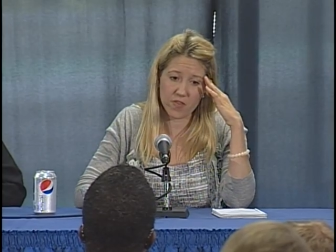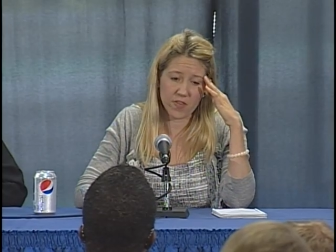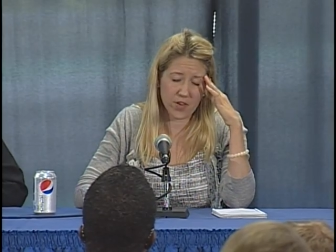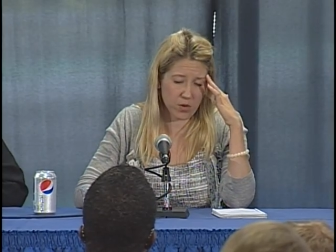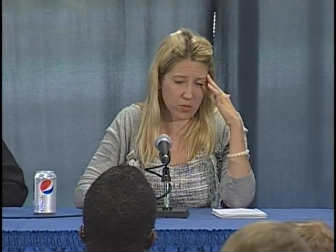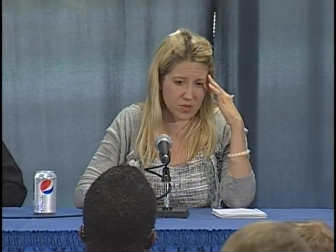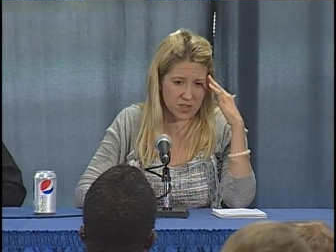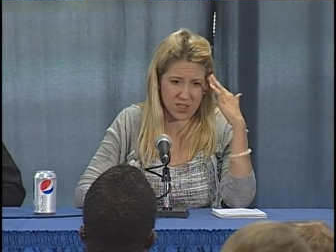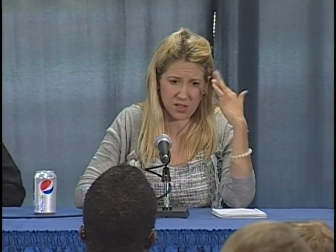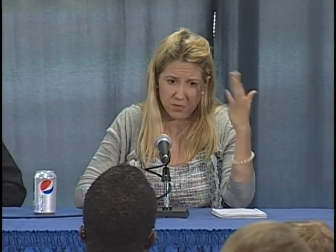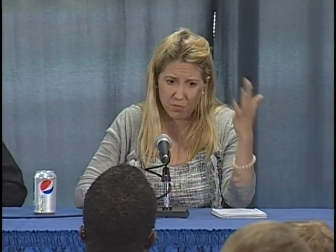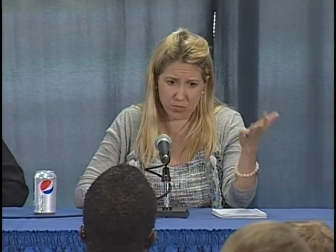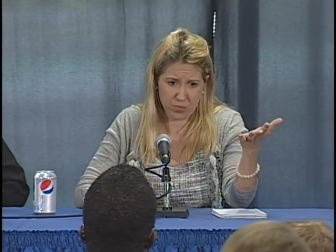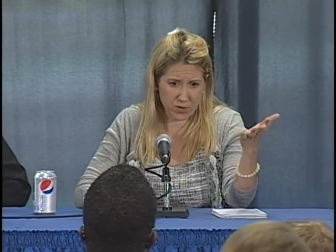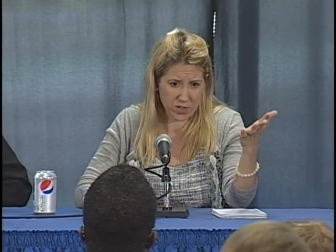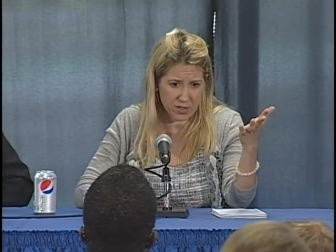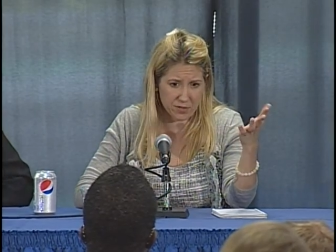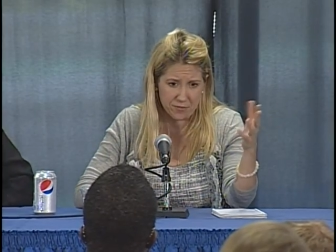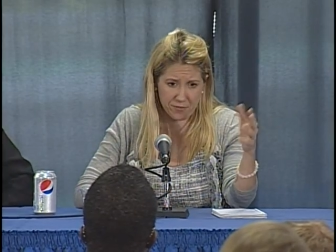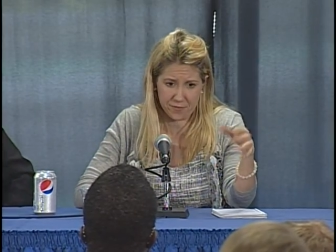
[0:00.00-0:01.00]
There was a
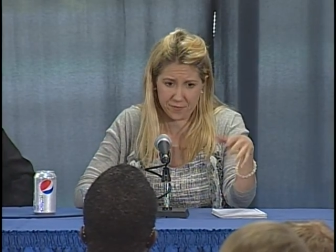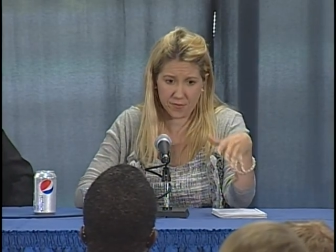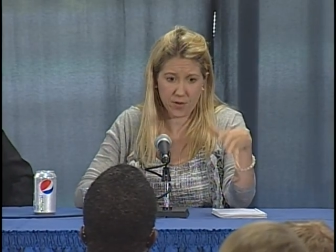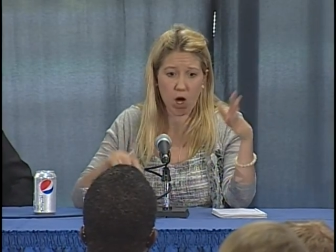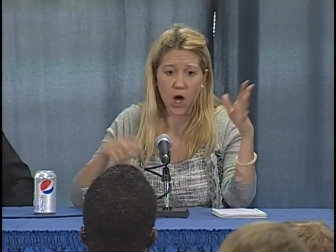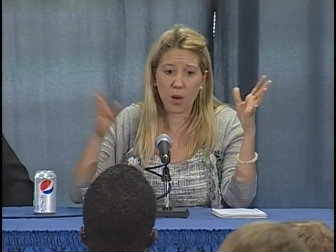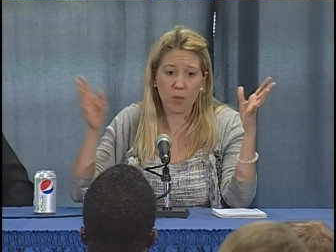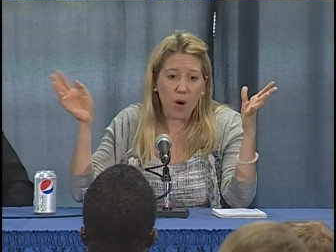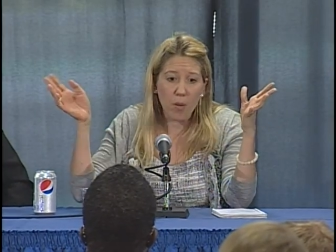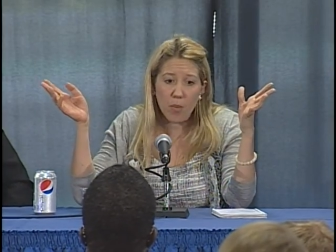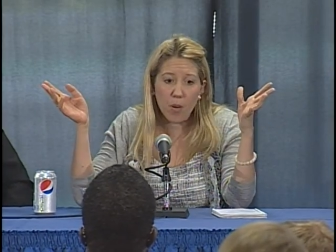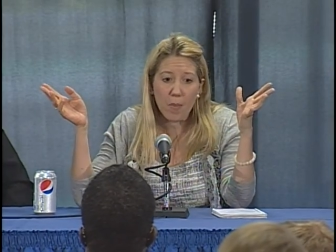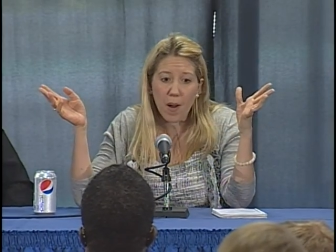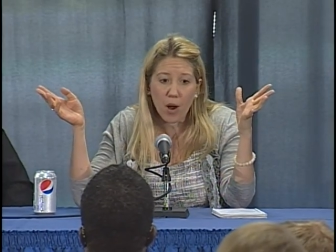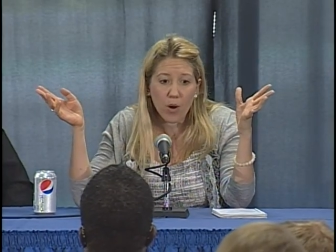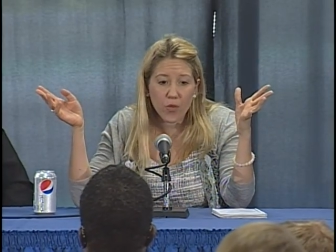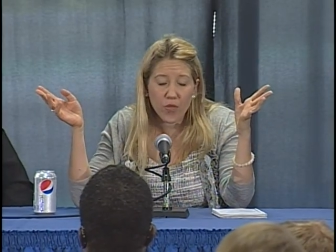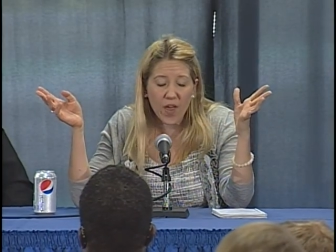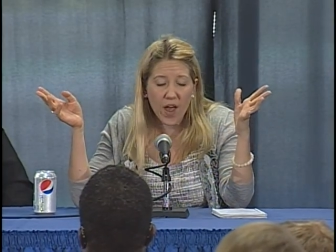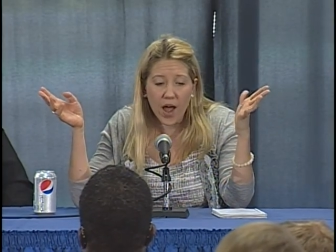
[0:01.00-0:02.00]
brief hubbub
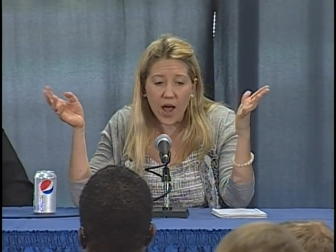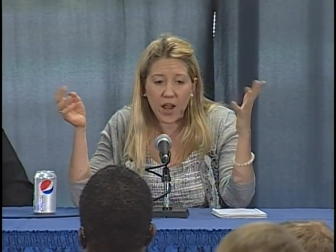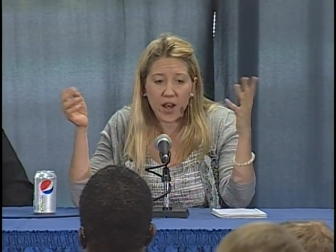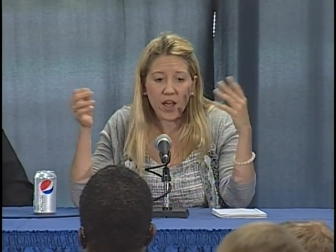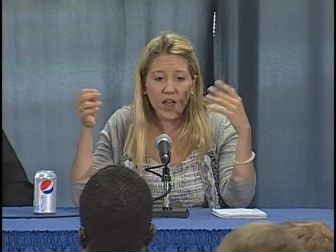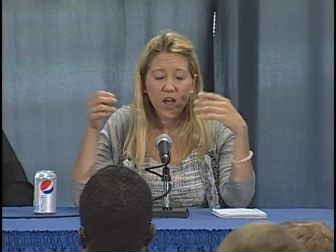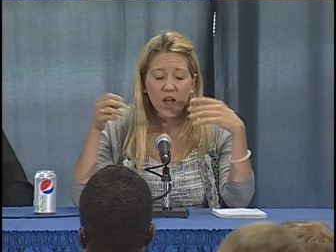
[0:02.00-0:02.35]
about that.